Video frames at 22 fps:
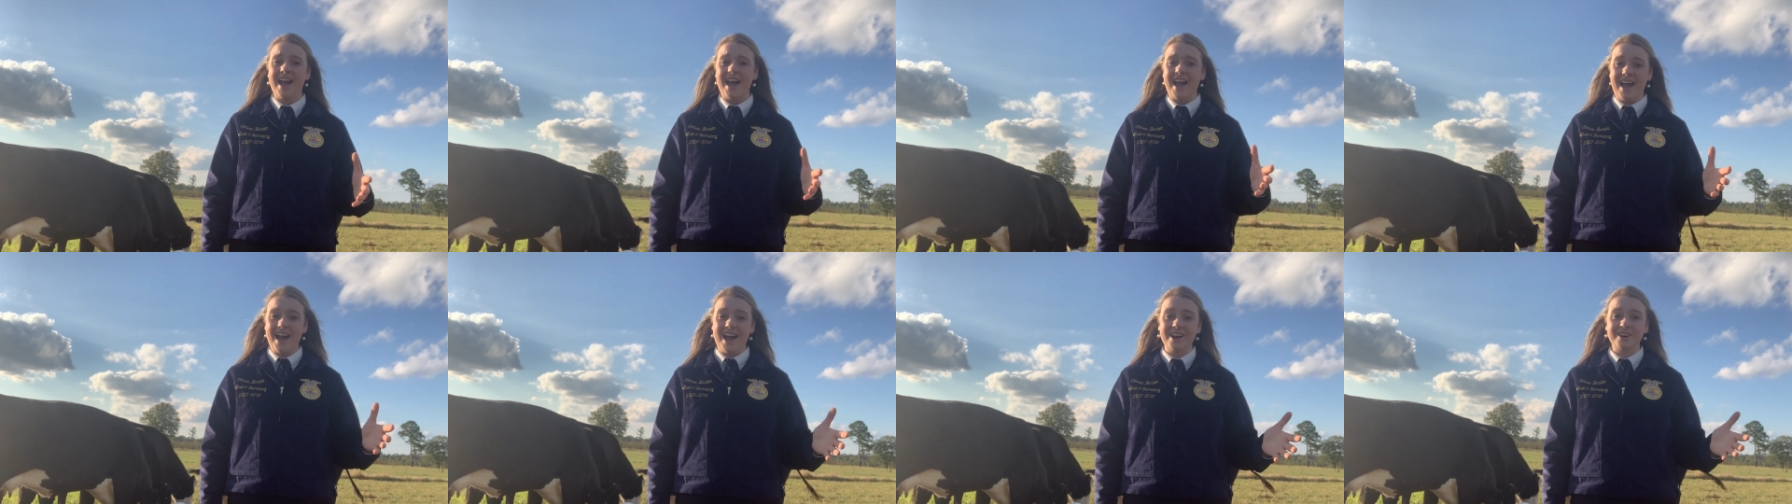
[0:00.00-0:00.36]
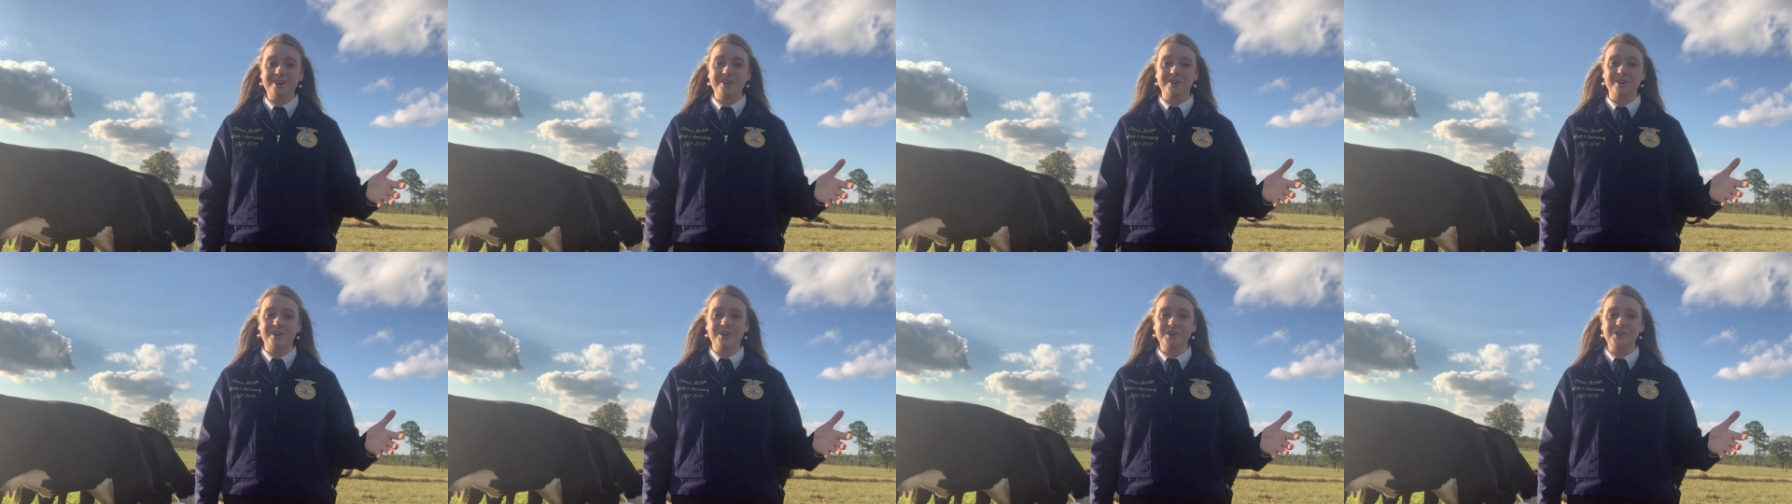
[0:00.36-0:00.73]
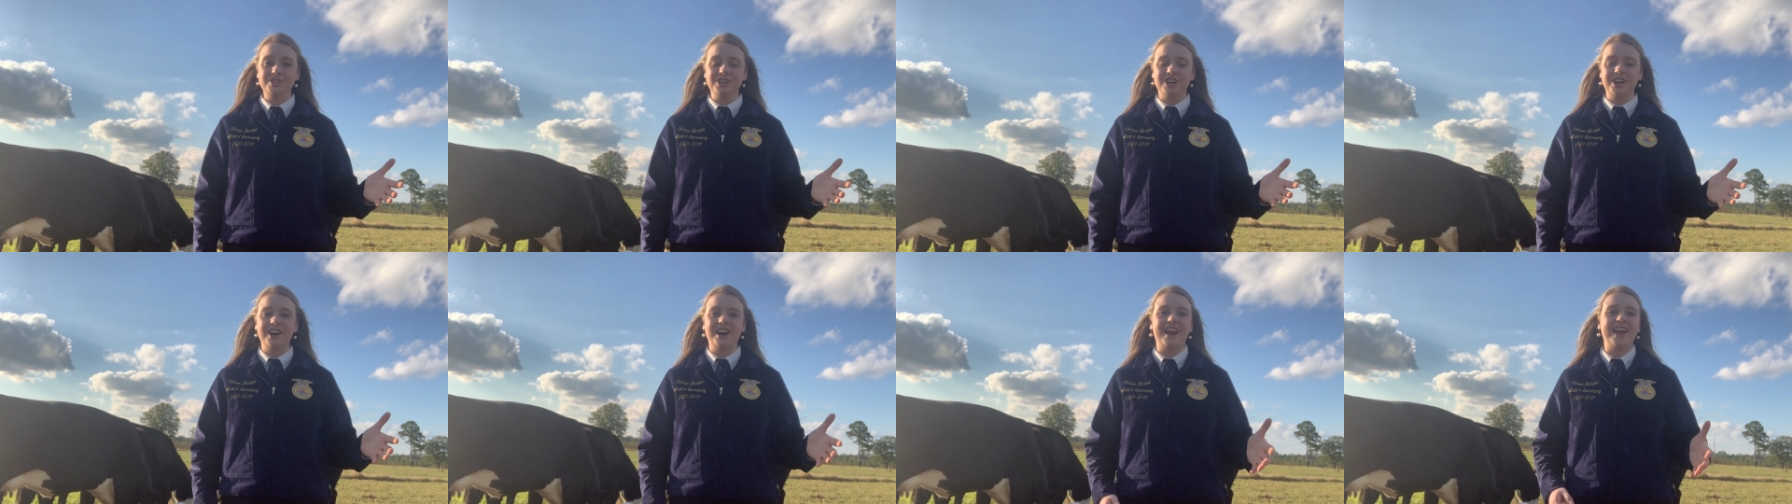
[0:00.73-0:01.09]

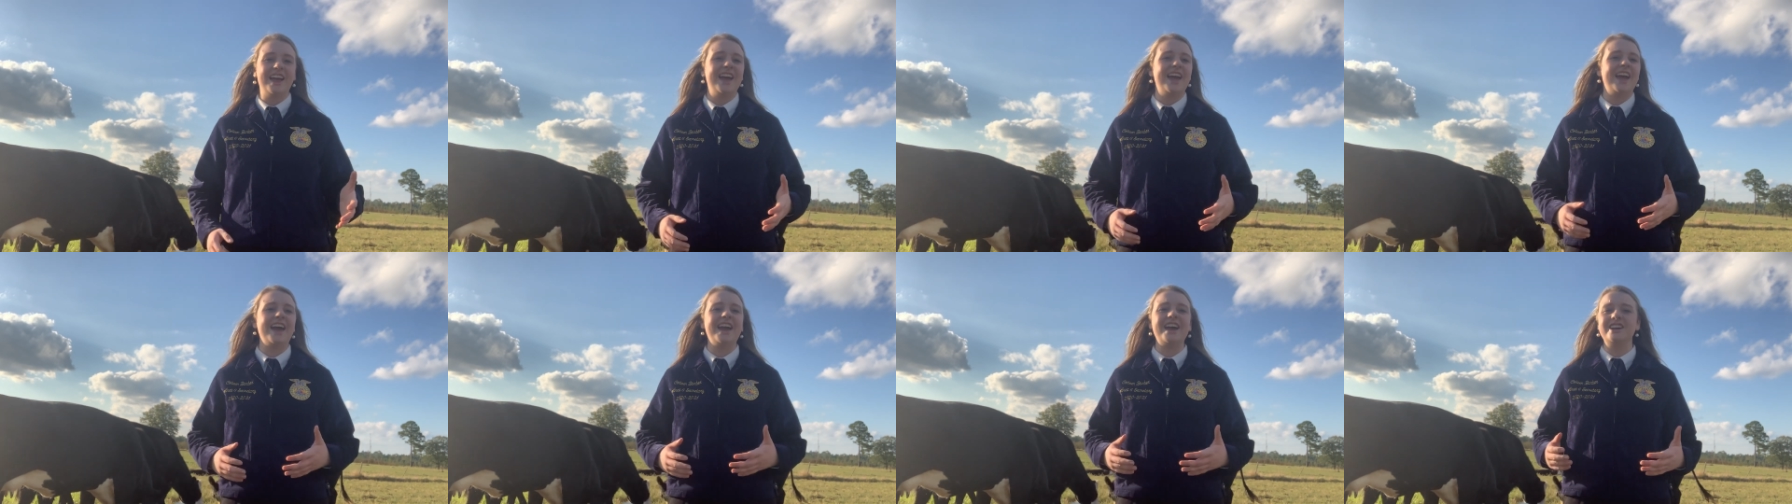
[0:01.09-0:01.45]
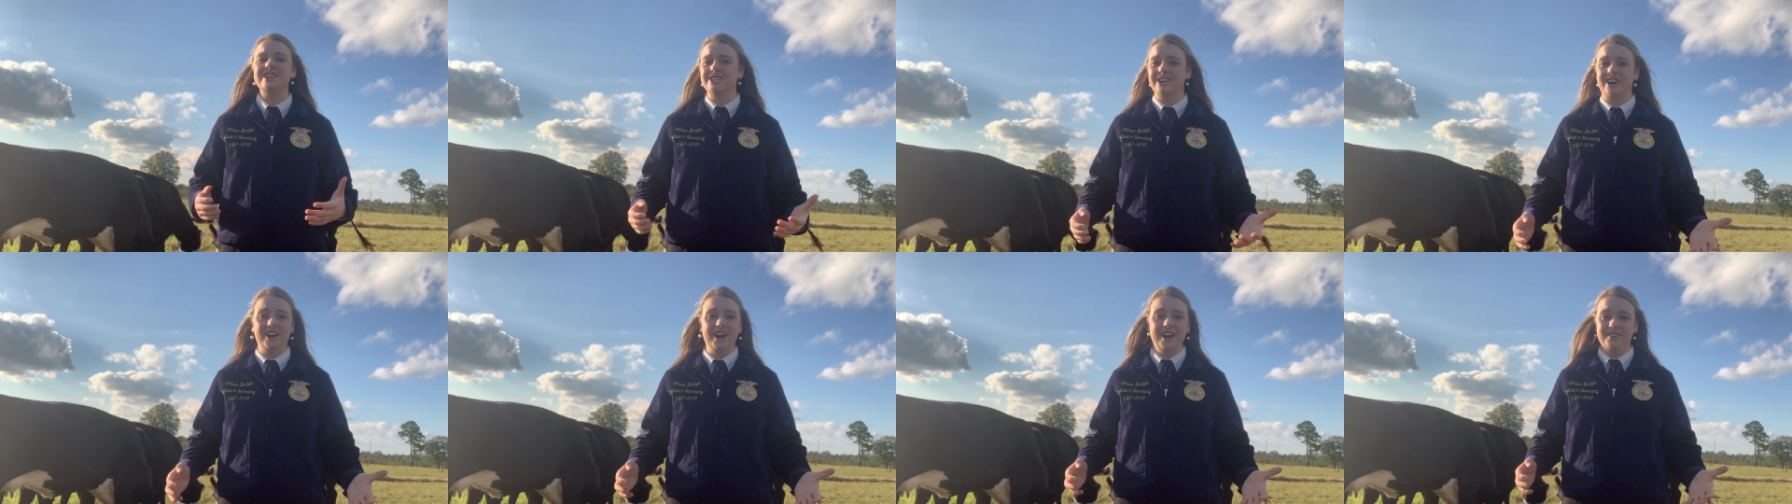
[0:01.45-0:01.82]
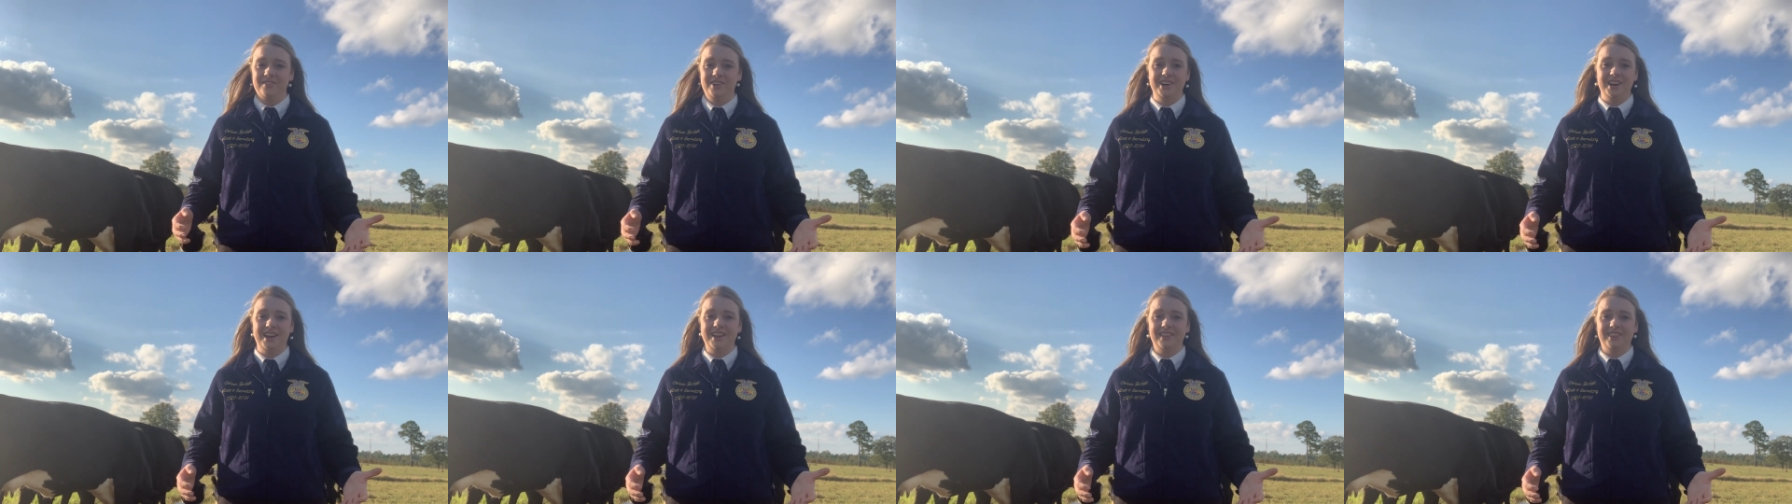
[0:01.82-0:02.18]
agriculture, and our everyday